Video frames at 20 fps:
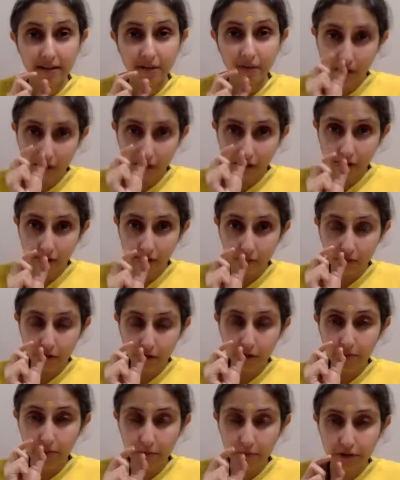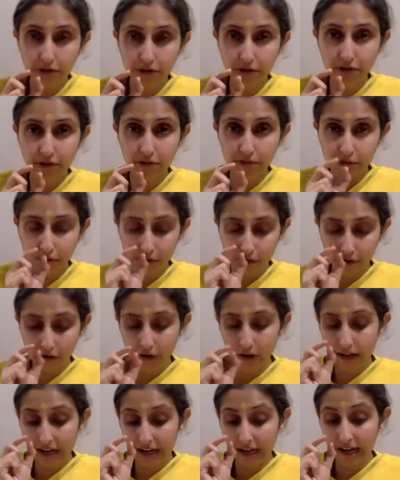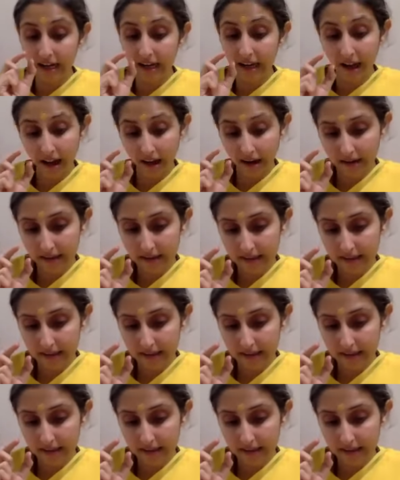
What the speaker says: One small portion, which we call a kala.